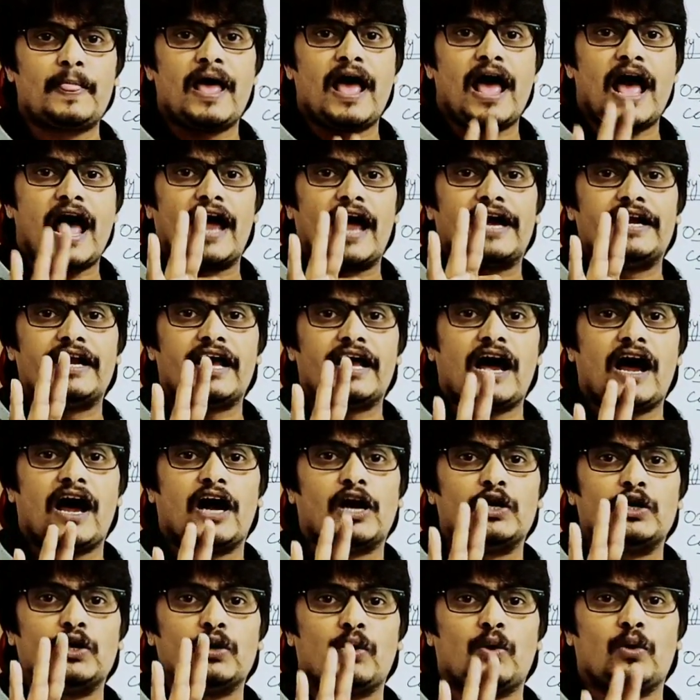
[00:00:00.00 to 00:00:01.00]
and
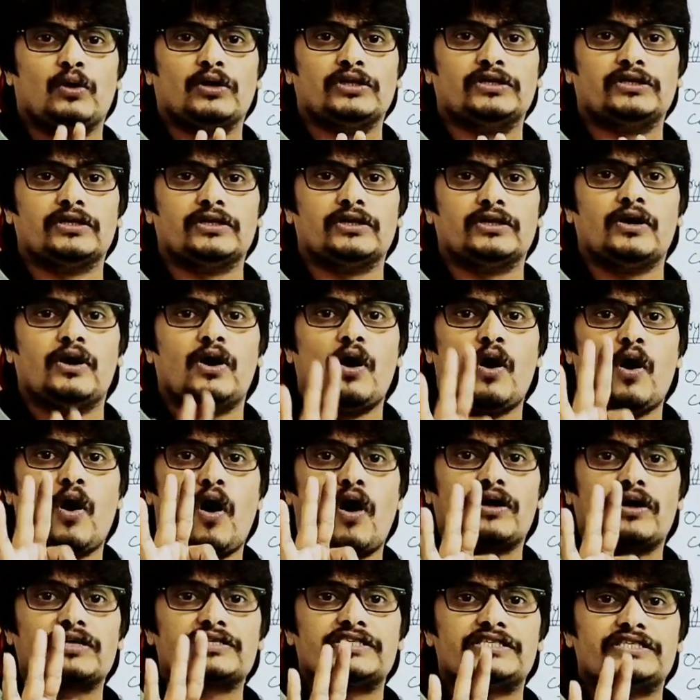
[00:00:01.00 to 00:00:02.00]
undergo the
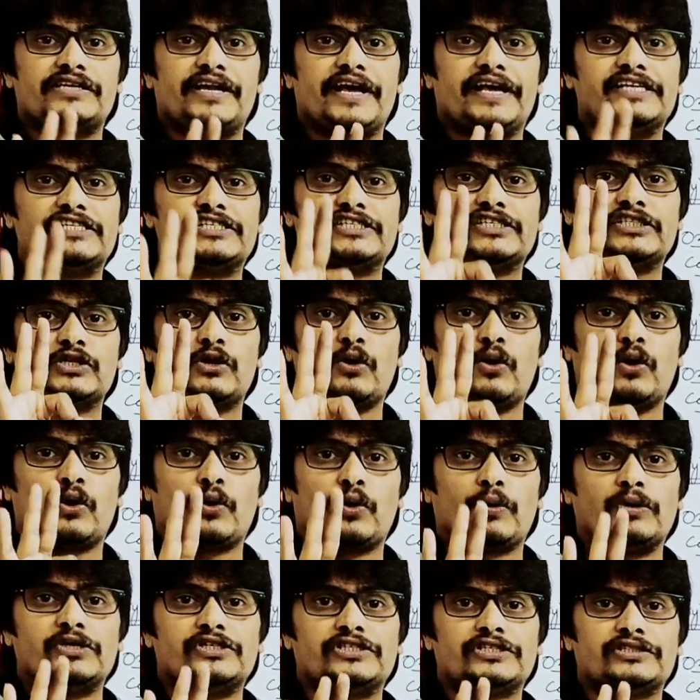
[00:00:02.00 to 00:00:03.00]
oxidation,
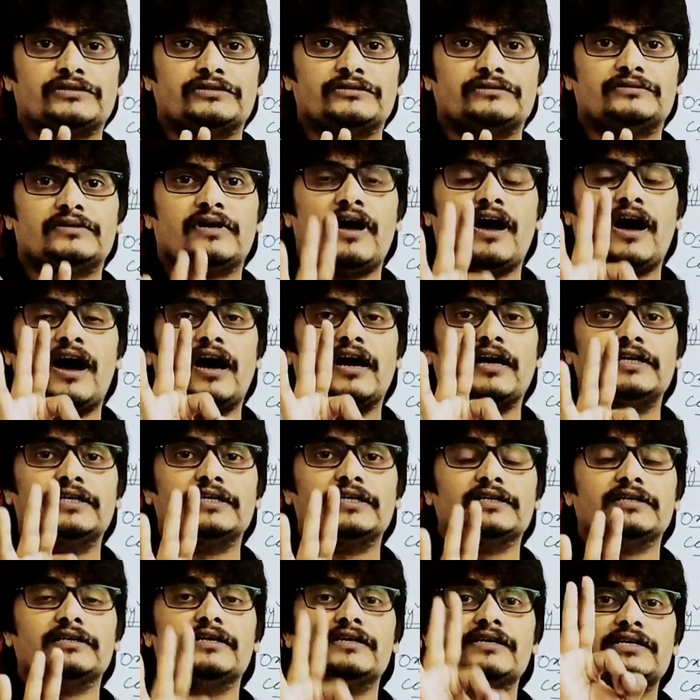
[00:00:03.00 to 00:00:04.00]
corrosion
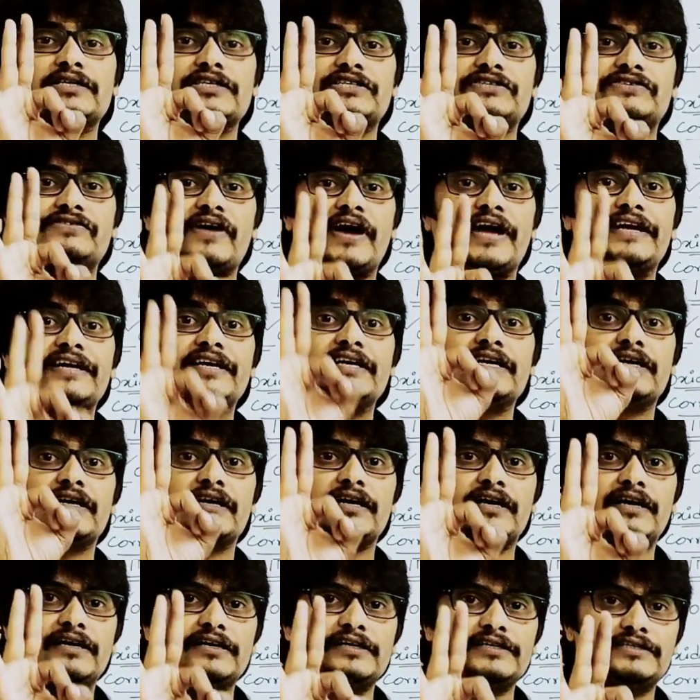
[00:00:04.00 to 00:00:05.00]
under dry
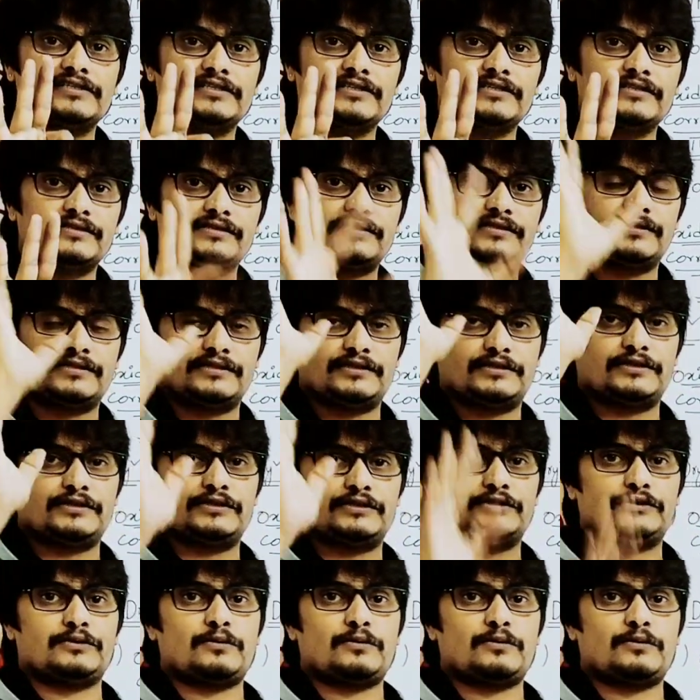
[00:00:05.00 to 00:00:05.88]
conditions.